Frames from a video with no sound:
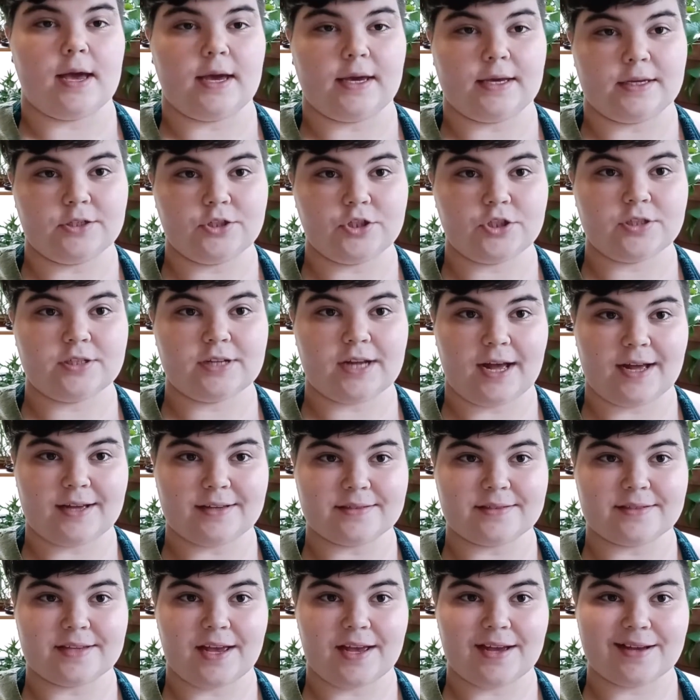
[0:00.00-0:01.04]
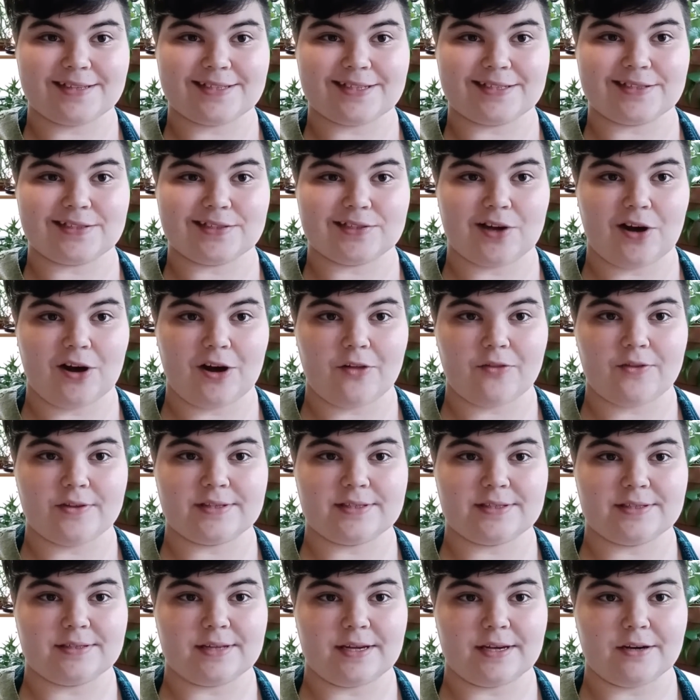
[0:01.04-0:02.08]
Ancient Aztecs saw the
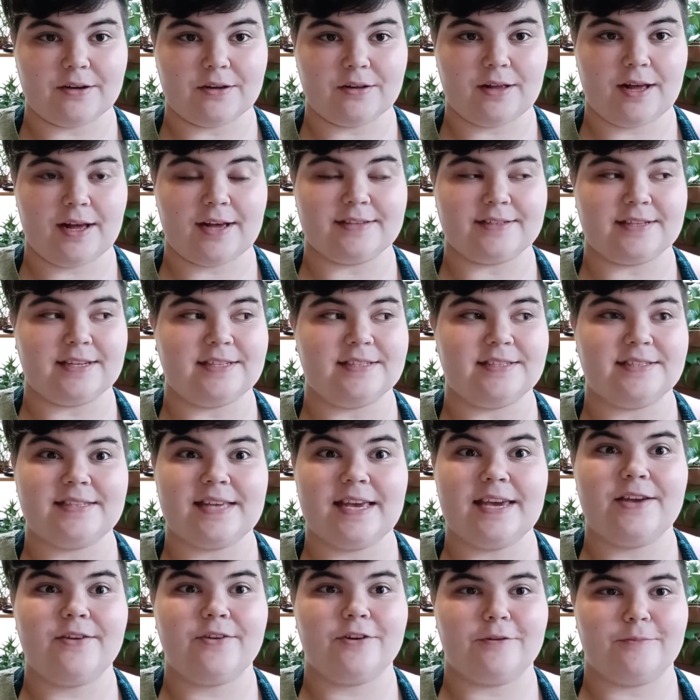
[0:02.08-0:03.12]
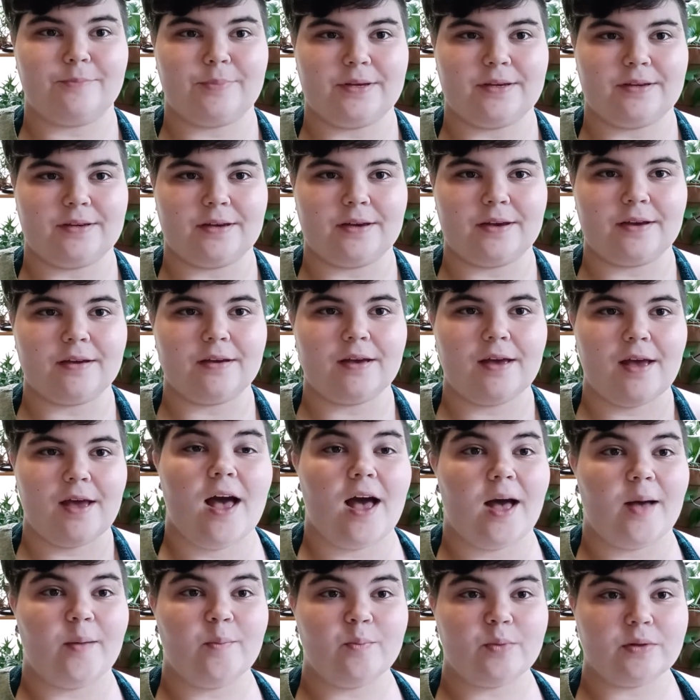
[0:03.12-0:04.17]
snail as a sacred being
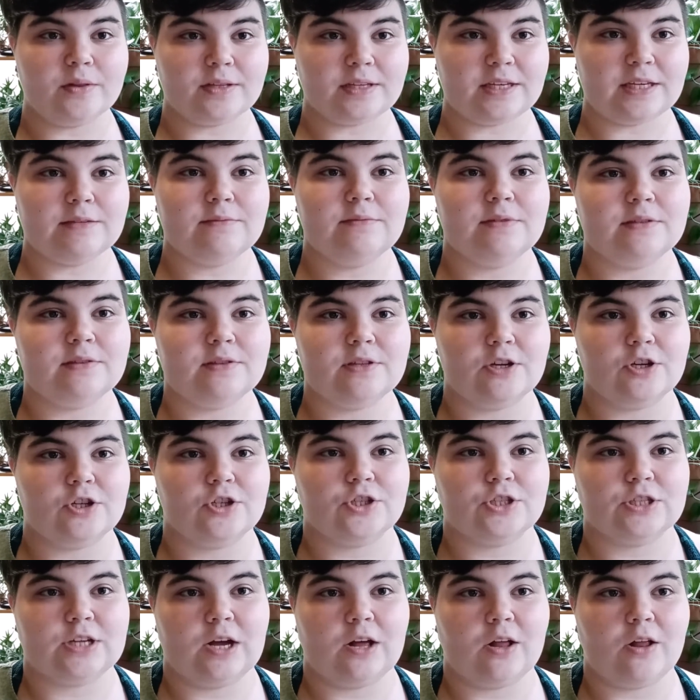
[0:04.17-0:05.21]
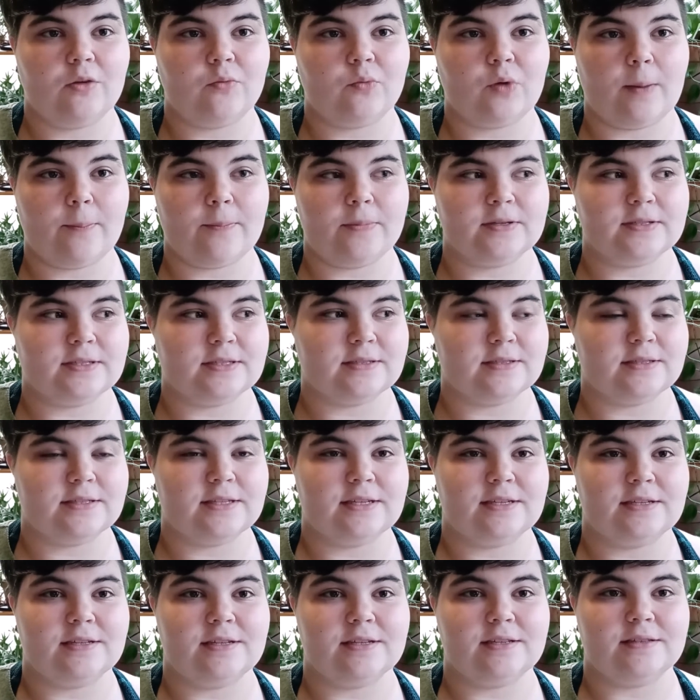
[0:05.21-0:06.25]
and believed that their shell
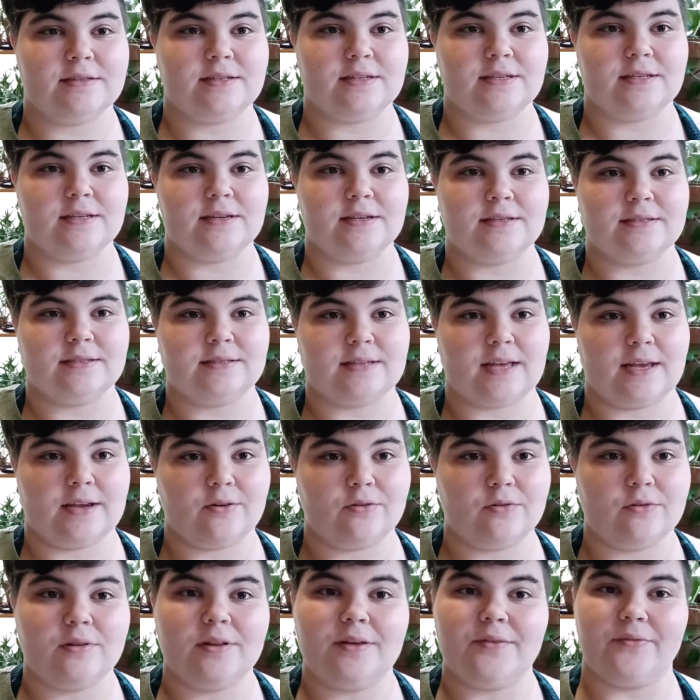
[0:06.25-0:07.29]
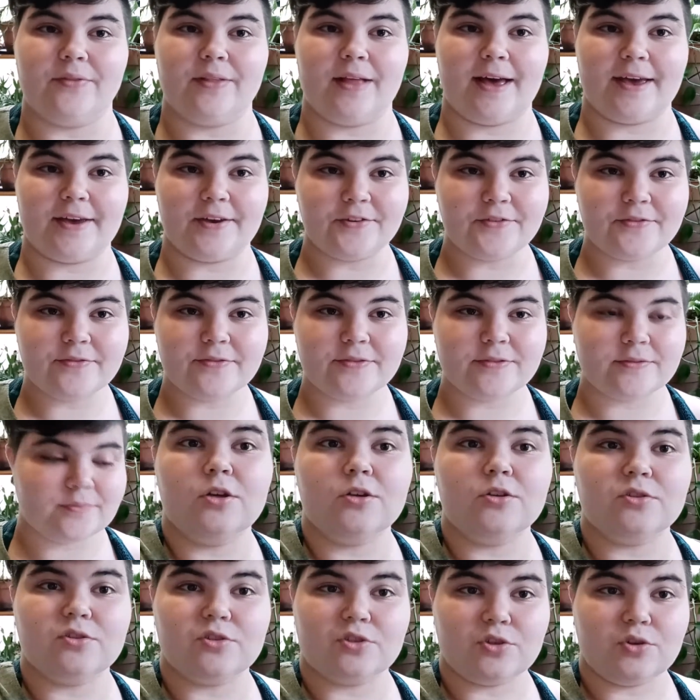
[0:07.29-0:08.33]
represented the cycle of life.
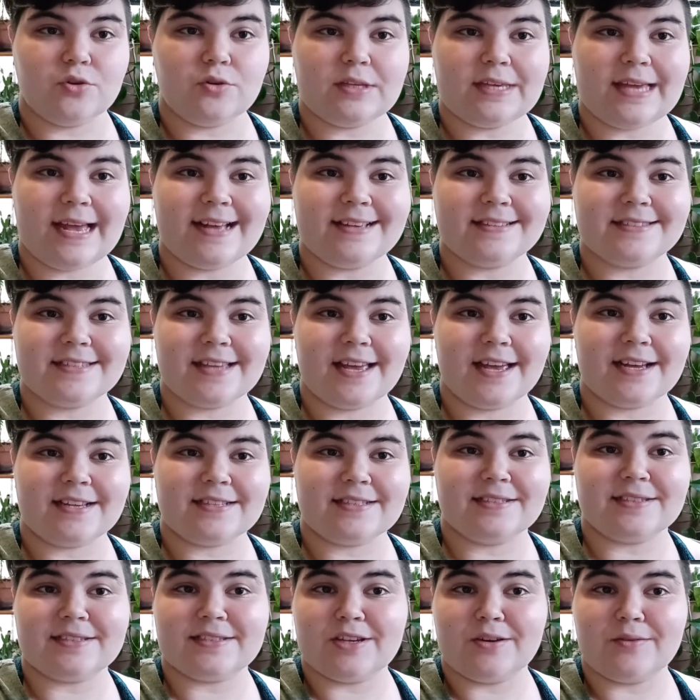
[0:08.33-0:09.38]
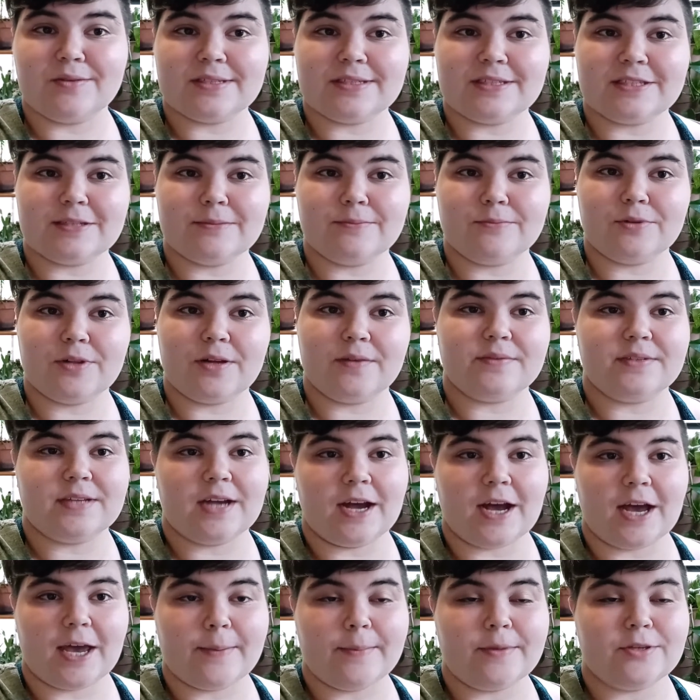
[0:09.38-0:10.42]
To the Aztecs, the snail was a symbol of
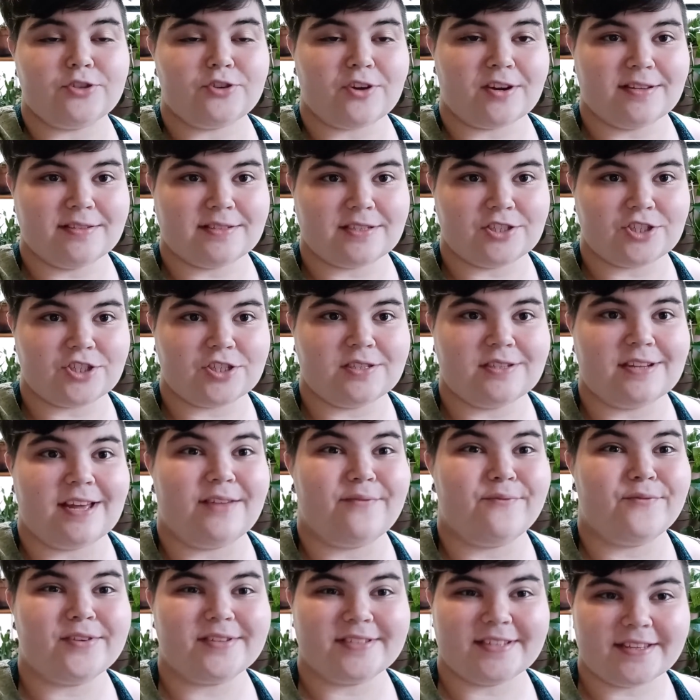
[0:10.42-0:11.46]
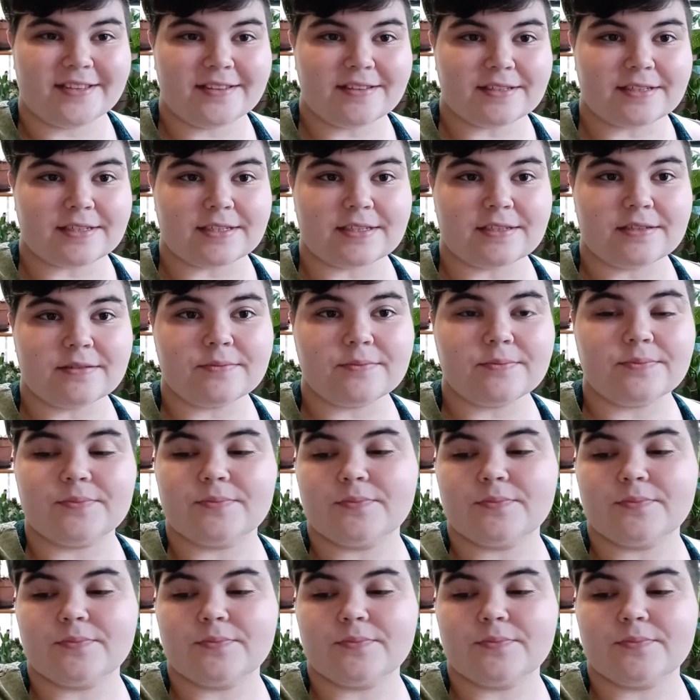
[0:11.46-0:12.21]
time, transition, and fertility.